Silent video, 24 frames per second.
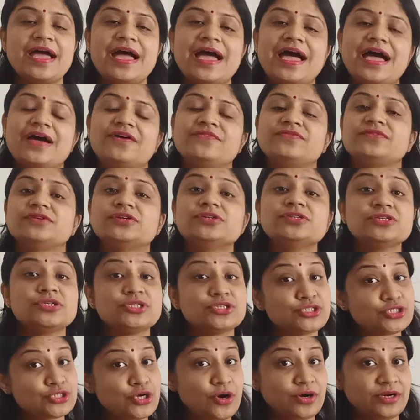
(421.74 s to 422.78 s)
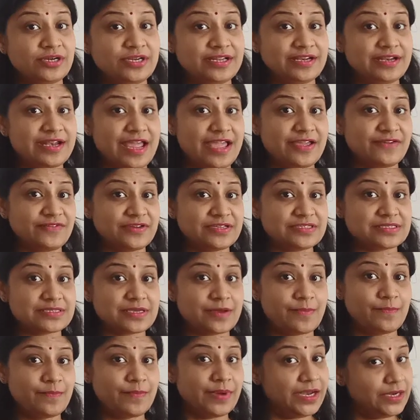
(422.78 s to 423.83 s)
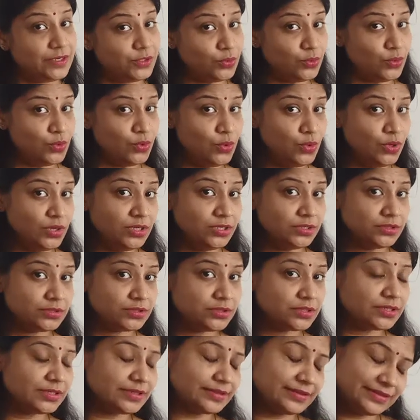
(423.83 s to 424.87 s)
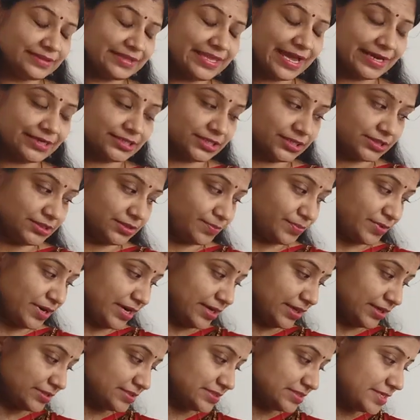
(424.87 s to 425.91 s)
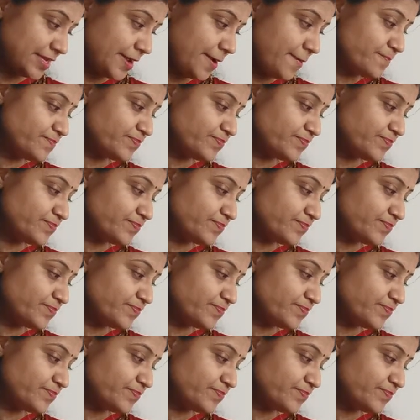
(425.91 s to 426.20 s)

have a shorter life as compared to that other products.